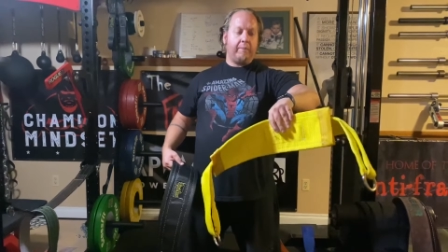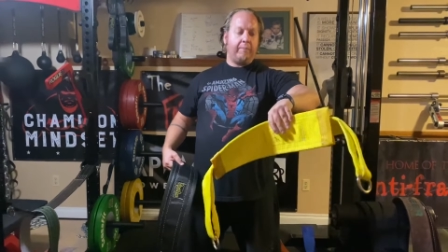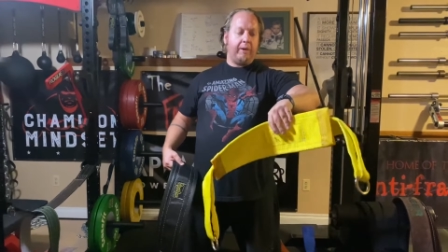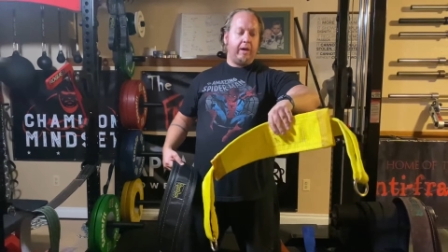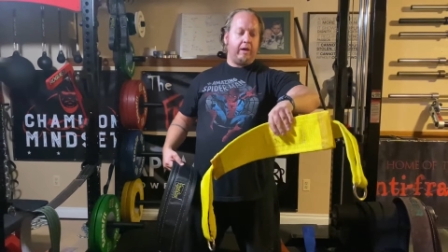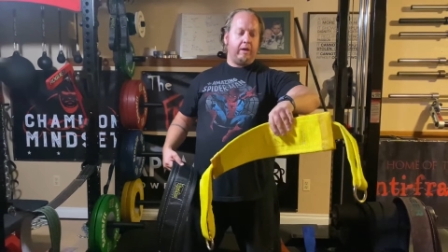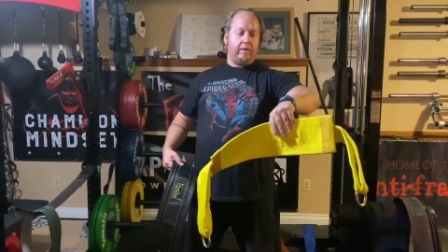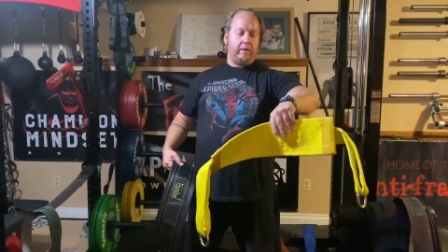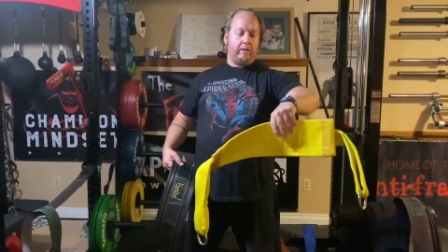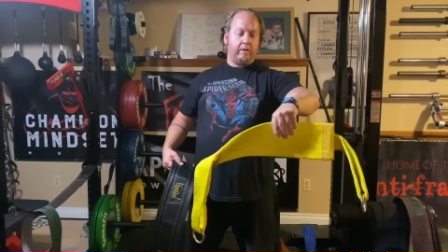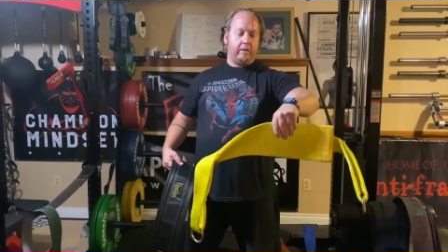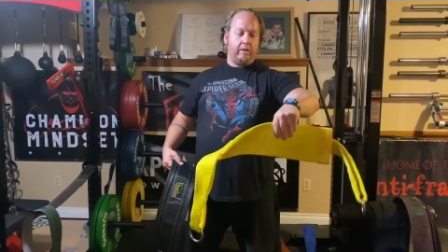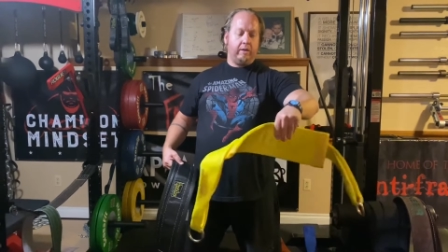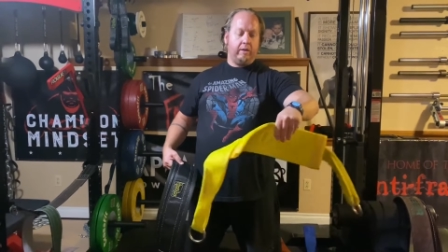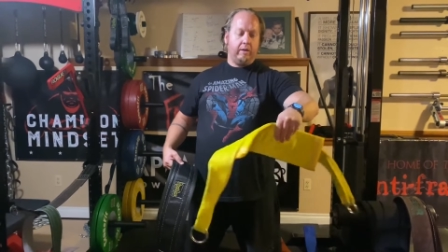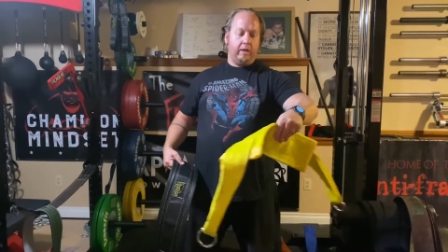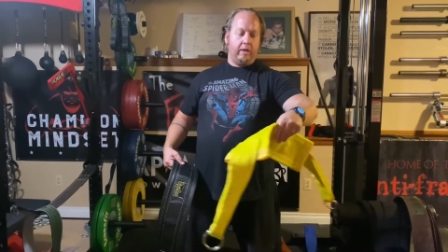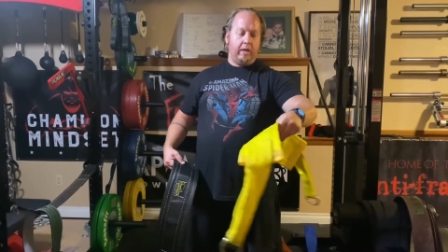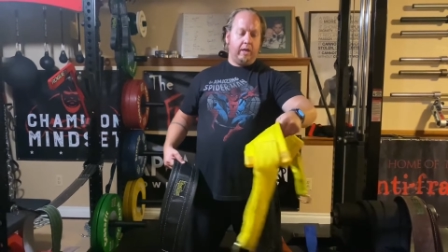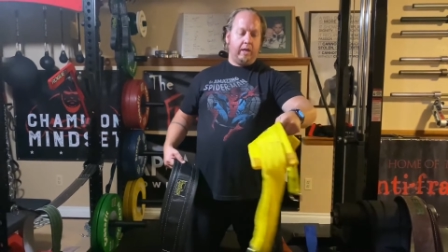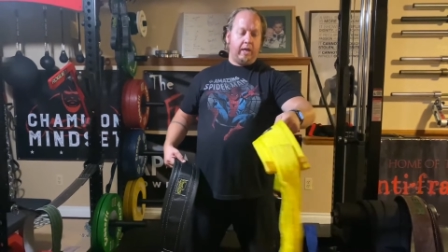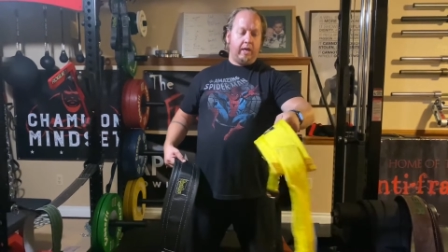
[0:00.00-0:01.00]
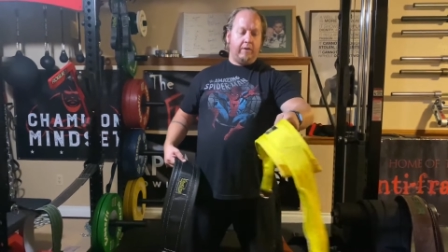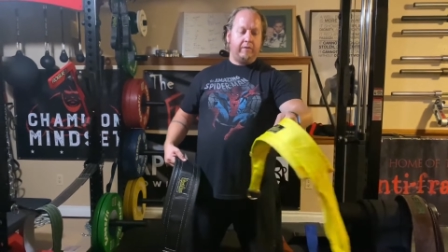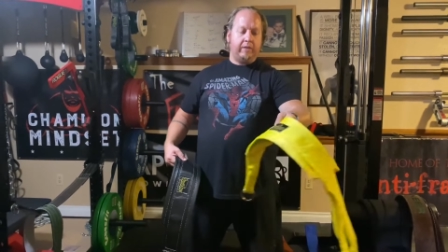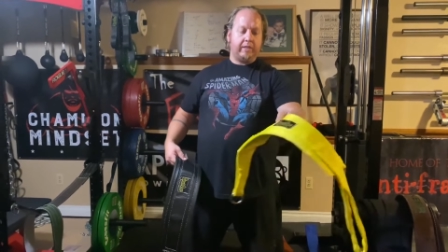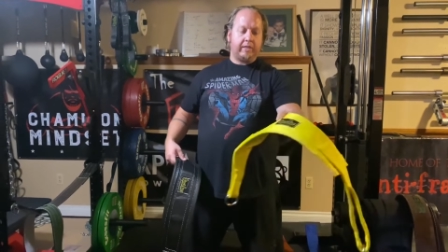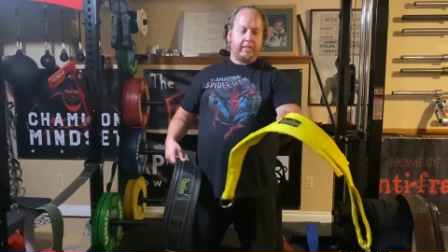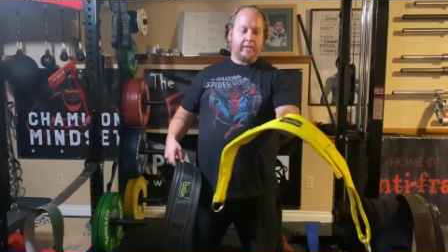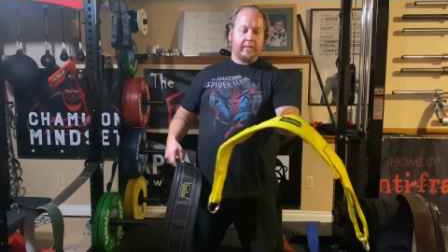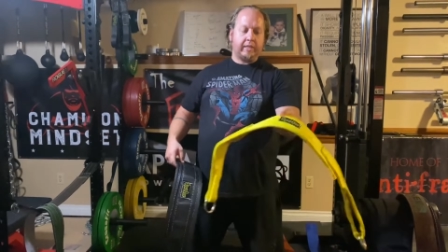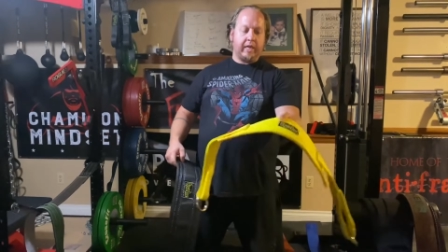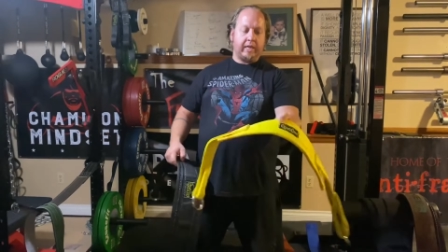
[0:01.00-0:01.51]
belt, and
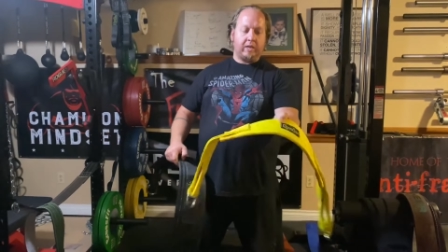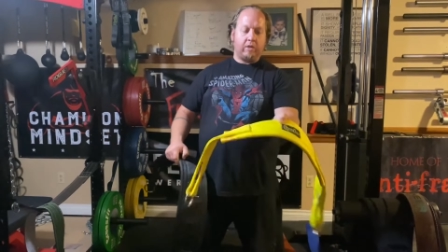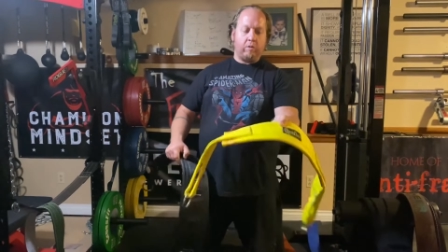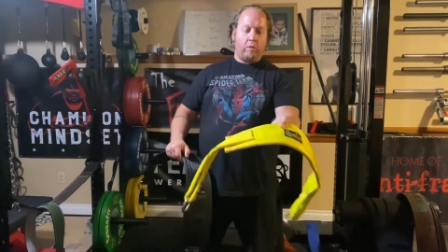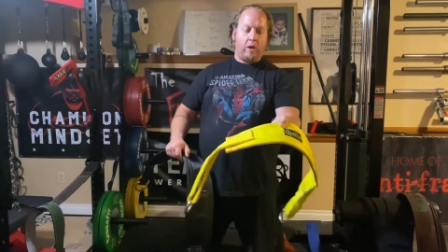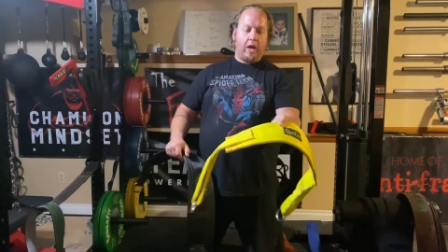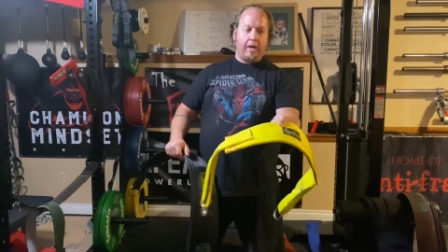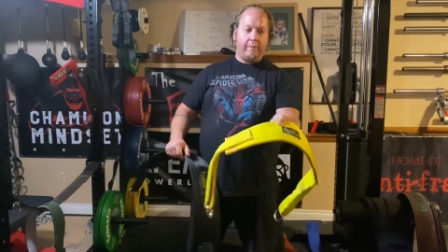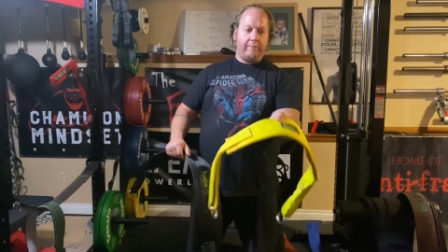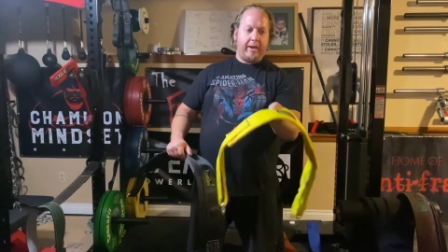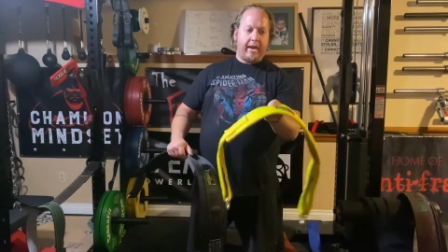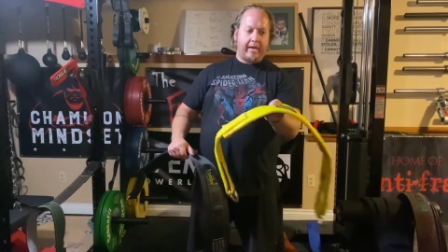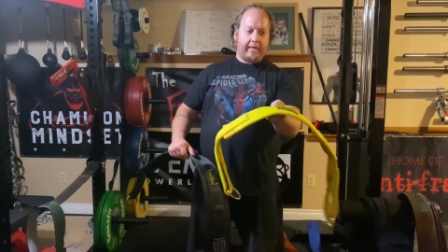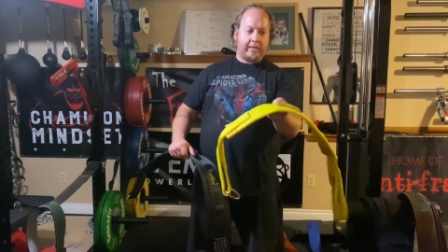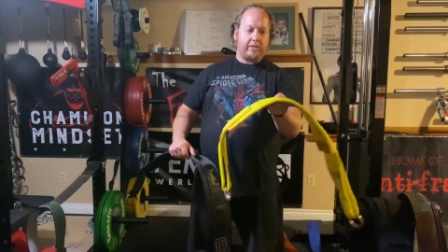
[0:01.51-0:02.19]
this has got the wide back,